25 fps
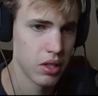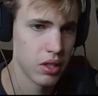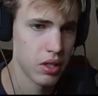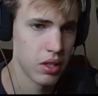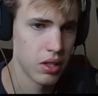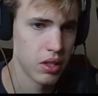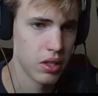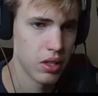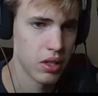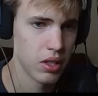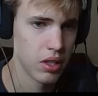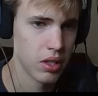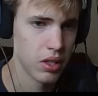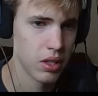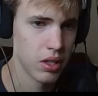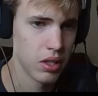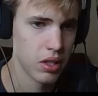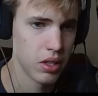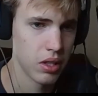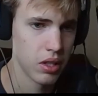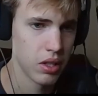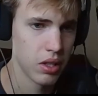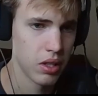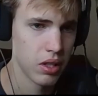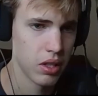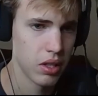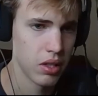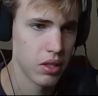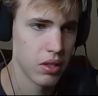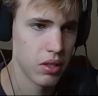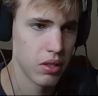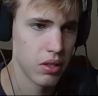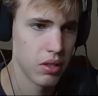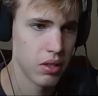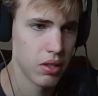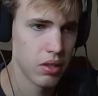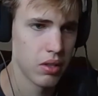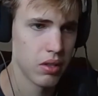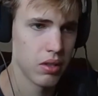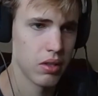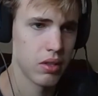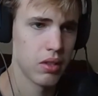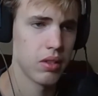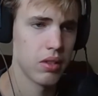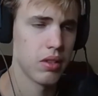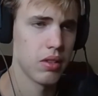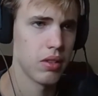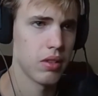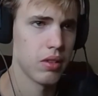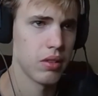
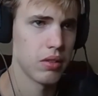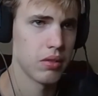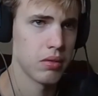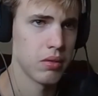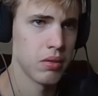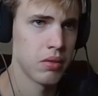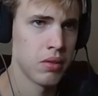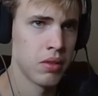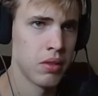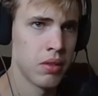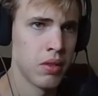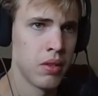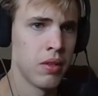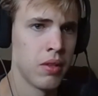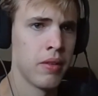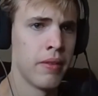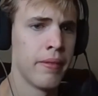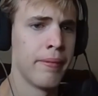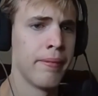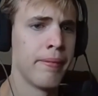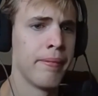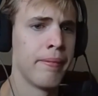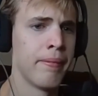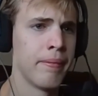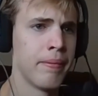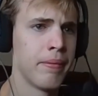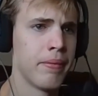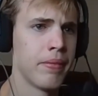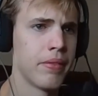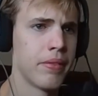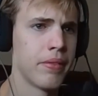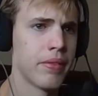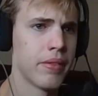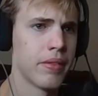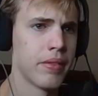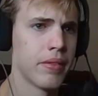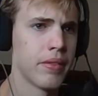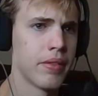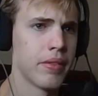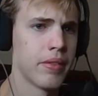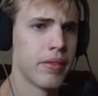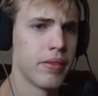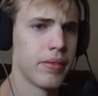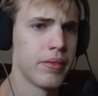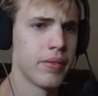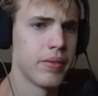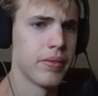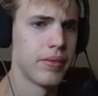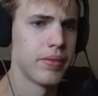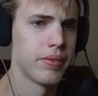
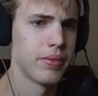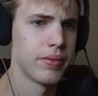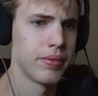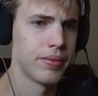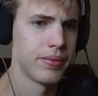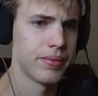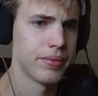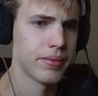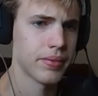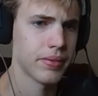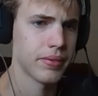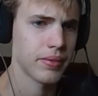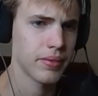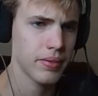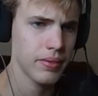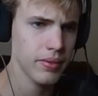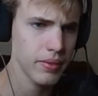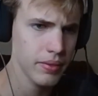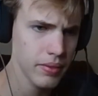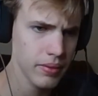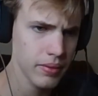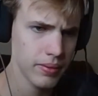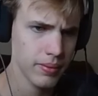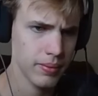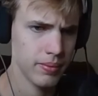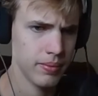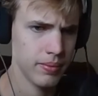(not speaking)